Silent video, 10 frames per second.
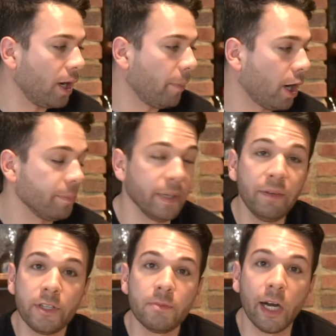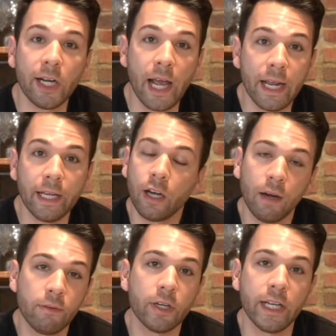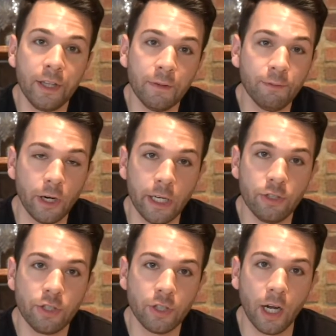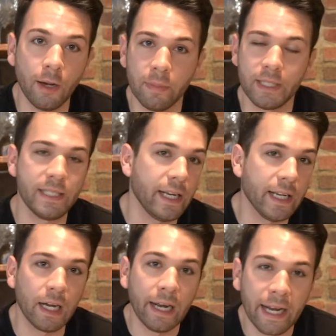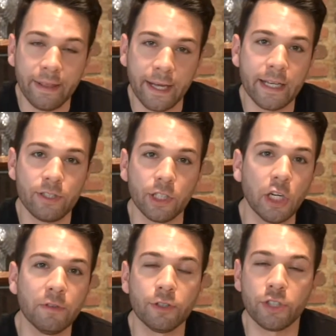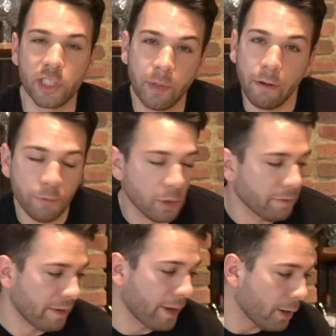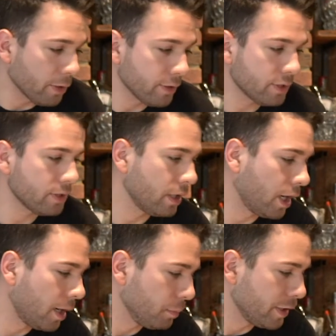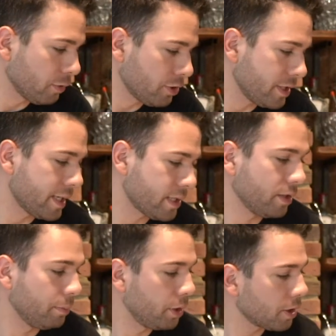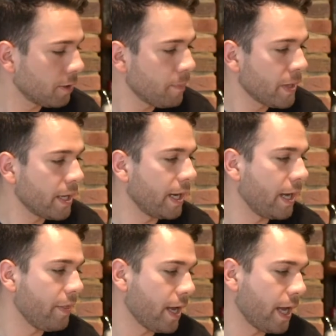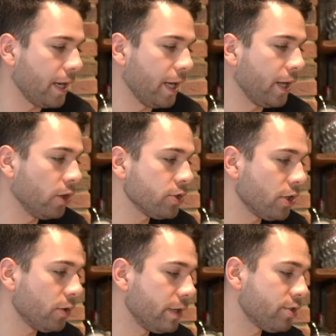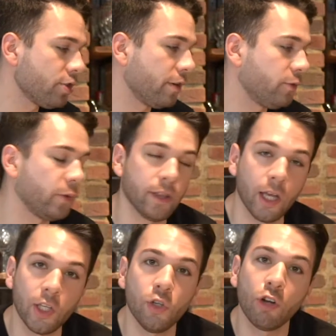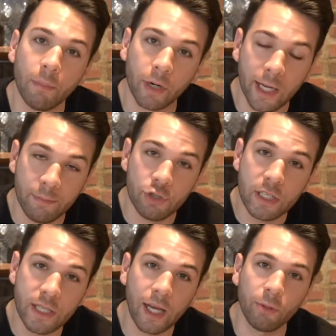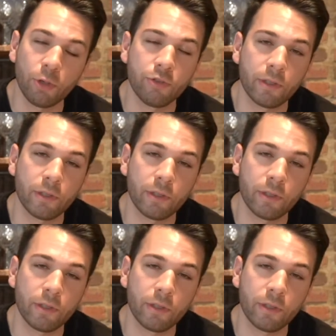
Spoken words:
our beef is marinating, covered in the fridge, sitting. Again, that has to go for just about 4 or 5 hours, is what she says in the book. And then it also is served with a cucumber kimchi salad, which we're